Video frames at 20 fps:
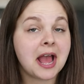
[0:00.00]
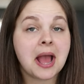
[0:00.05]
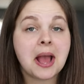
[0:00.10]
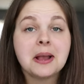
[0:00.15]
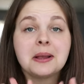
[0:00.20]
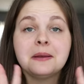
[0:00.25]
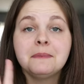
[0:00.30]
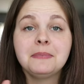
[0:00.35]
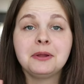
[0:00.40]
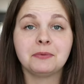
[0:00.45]

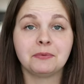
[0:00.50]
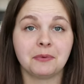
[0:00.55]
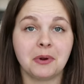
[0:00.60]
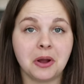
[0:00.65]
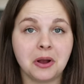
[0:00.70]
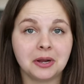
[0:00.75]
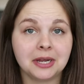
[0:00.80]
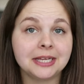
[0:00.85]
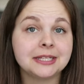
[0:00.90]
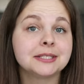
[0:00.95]
I could be
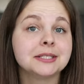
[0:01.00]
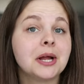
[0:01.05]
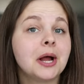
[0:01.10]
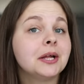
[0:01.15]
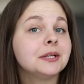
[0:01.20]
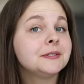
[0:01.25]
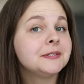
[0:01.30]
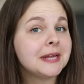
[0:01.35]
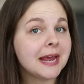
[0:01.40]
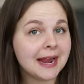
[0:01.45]
wrong. It's
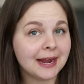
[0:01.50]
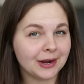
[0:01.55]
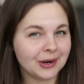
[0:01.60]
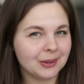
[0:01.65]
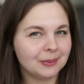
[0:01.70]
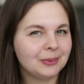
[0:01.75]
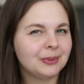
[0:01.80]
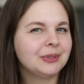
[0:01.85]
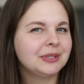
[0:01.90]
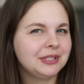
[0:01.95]
not
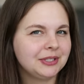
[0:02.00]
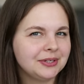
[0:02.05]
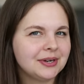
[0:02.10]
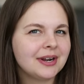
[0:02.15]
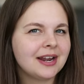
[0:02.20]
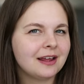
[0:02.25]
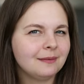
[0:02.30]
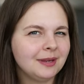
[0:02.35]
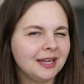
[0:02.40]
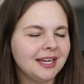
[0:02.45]
terrible. You know
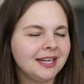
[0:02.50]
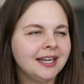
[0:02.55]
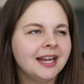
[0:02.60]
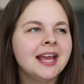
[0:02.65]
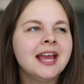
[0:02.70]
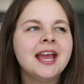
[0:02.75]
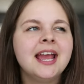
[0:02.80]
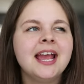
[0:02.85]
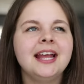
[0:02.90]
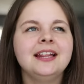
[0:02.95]
what I
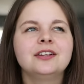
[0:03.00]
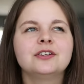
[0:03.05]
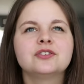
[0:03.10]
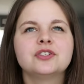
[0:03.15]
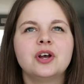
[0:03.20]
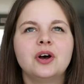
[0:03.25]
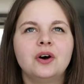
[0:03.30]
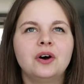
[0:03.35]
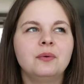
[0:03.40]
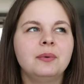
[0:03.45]
mean? And
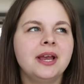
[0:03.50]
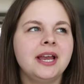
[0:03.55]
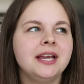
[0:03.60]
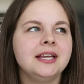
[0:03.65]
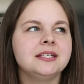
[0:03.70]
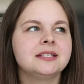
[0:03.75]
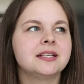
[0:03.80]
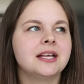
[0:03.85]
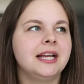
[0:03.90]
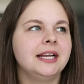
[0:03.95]
there's
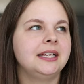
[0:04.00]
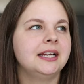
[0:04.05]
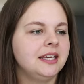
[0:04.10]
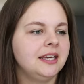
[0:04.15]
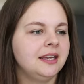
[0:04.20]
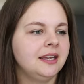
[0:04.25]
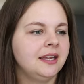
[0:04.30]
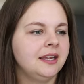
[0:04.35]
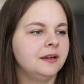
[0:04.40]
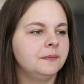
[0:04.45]
always like
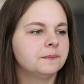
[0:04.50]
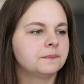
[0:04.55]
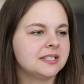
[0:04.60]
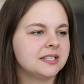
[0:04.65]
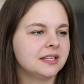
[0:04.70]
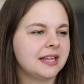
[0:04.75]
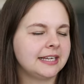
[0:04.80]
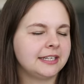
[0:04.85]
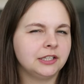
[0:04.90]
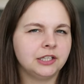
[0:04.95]
the, is
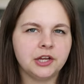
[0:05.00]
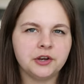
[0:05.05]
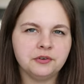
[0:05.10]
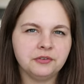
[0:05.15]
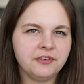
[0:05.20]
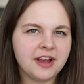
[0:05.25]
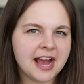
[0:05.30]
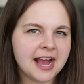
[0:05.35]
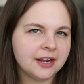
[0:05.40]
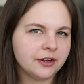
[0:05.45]
it like low
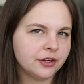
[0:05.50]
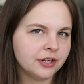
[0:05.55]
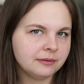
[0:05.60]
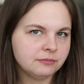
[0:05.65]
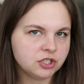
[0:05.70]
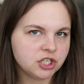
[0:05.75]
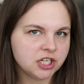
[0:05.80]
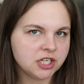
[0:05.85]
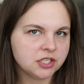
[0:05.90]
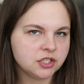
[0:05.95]
fat
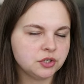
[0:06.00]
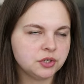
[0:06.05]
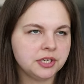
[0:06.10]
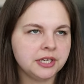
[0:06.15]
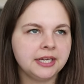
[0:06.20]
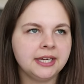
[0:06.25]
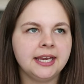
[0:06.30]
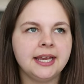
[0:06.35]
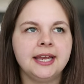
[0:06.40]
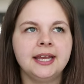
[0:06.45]
cream cheese you
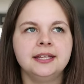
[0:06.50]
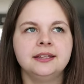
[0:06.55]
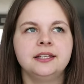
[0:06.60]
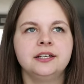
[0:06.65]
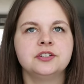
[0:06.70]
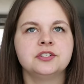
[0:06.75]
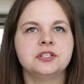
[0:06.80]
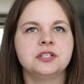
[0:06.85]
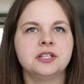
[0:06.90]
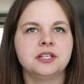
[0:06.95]
can get?
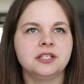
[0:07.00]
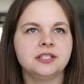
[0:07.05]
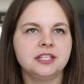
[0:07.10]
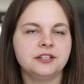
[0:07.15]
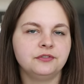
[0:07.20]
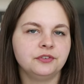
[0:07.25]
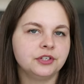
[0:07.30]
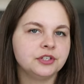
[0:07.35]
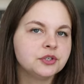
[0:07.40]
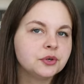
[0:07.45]
There's the
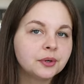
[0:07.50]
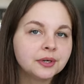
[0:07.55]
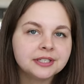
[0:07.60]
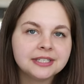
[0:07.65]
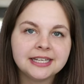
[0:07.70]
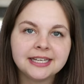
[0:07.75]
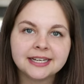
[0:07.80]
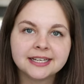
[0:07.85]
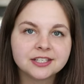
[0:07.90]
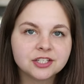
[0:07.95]
different
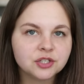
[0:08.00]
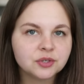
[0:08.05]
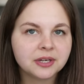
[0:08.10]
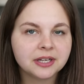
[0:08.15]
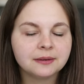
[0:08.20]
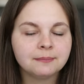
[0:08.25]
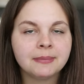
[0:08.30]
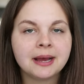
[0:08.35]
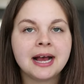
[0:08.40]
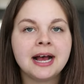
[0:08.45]
tortillas you
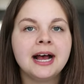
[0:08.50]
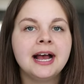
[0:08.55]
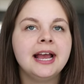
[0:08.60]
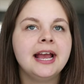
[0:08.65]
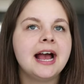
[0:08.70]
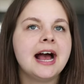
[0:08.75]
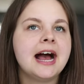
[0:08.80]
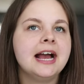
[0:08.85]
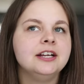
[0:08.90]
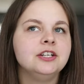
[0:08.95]
can
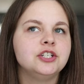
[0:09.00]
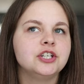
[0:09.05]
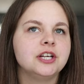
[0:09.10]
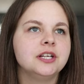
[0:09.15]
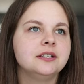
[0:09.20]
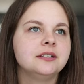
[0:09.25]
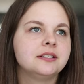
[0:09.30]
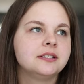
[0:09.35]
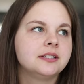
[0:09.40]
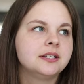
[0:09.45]
buy. I
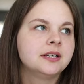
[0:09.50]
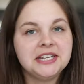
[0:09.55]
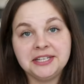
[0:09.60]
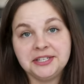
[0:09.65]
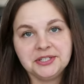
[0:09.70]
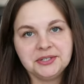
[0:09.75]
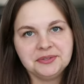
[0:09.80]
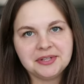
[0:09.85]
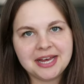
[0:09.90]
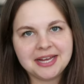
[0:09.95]
just
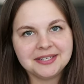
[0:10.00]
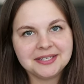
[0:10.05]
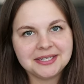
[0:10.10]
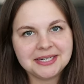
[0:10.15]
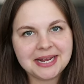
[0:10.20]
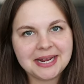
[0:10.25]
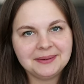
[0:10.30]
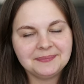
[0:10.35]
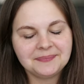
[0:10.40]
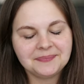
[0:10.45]
didn't do that
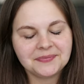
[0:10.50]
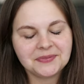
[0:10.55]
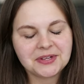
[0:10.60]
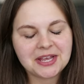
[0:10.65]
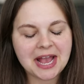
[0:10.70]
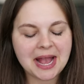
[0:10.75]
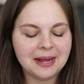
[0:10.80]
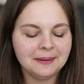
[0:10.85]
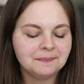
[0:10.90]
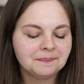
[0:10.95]
today.
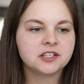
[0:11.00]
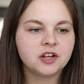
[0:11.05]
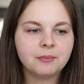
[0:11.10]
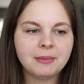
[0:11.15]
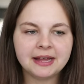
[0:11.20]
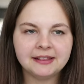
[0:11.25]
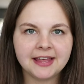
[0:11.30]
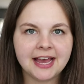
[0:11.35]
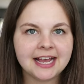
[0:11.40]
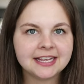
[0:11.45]
Okay. So
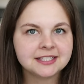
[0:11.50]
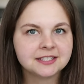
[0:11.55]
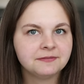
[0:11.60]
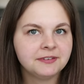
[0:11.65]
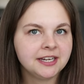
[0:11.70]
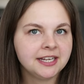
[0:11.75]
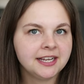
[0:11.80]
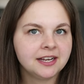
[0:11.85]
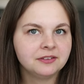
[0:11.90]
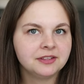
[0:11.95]
my last
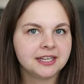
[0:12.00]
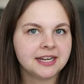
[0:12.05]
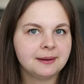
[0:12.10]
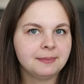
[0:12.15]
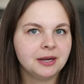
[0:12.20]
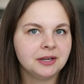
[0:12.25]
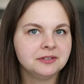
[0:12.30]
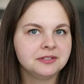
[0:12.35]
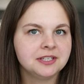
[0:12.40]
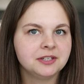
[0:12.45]
video that I
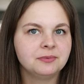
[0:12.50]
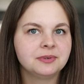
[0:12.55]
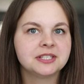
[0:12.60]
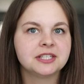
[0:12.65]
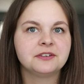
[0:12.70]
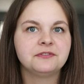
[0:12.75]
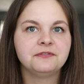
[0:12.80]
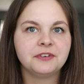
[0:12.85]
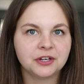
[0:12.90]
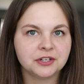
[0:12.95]
posted was
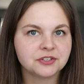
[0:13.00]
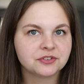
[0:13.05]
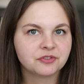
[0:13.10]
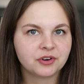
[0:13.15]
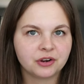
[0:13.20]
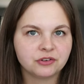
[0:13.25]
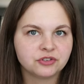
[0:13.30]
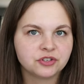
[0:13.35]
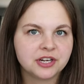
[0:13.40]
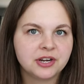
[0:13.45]
the first
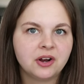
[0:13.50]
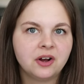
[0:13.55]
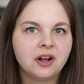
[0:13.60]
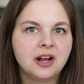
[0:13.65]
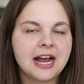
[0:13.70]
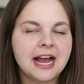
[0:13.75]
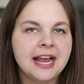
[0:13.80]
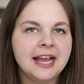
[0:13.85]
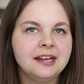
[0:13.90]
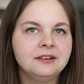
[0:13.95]
grocery haul
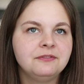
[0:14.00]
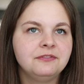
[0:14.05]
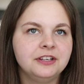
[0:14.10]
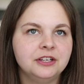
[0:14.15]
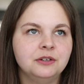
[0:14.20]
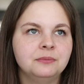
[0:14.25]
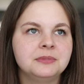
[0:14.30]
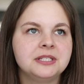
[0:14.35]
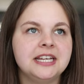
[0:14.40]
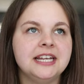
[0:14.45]
I had
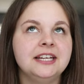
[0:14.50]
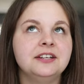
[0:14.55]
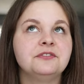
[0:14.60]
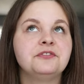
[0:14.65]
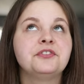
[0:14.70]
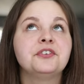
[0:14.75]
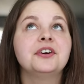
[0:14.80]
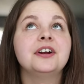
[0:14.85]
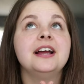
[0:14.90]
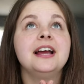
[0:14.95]
filmed in
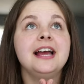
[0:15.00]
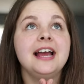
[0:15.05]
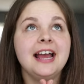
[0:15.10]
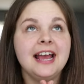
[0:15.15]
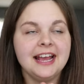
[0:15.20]
forever.